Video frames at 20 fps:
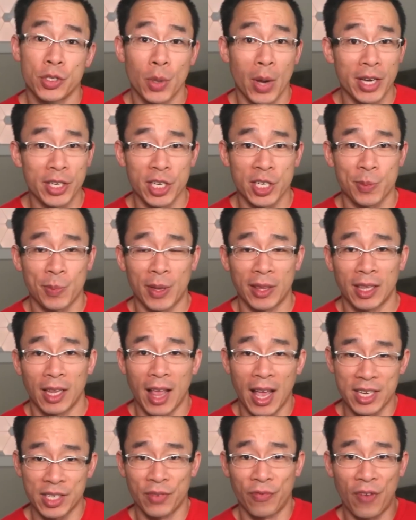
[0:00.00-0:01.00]
So I just spent the
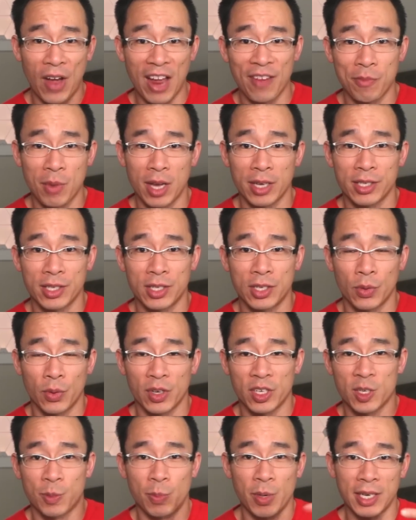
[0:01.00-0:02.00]
last five months
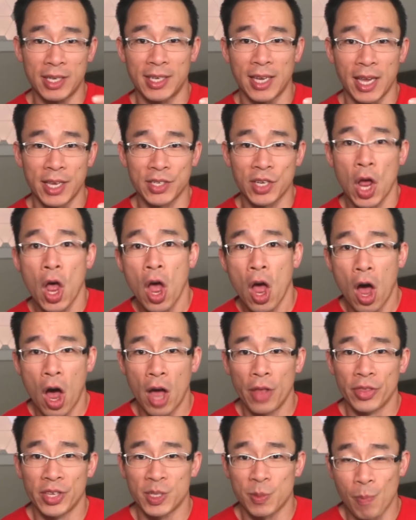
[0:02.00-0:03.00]
doing speed tests
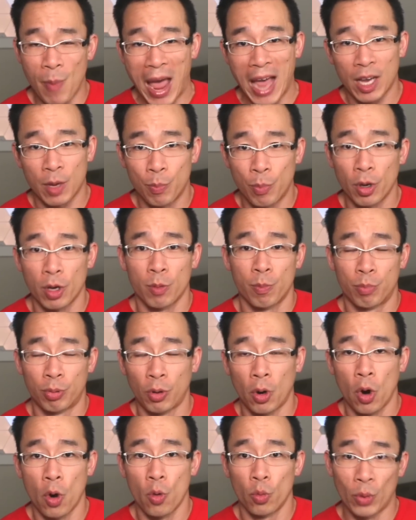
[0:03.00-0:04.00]
on this MacBook
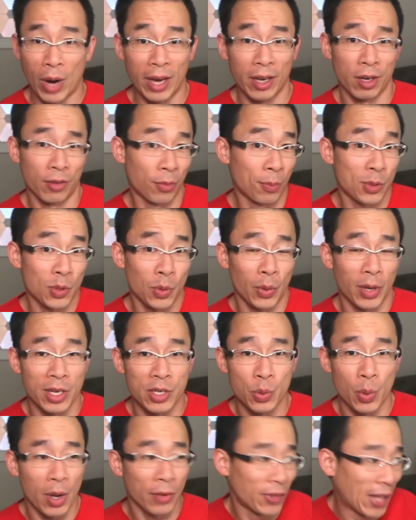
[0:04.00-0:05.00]
Pro Retina from twenty
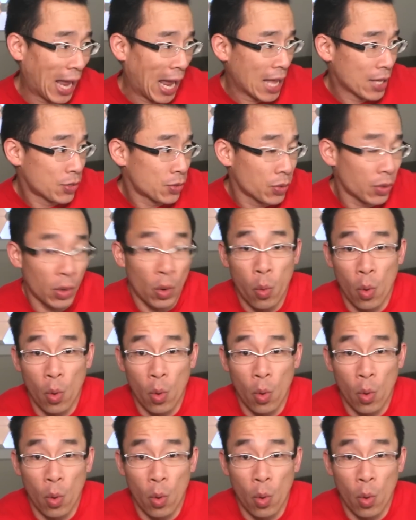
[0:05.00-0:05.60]
twelve to answer the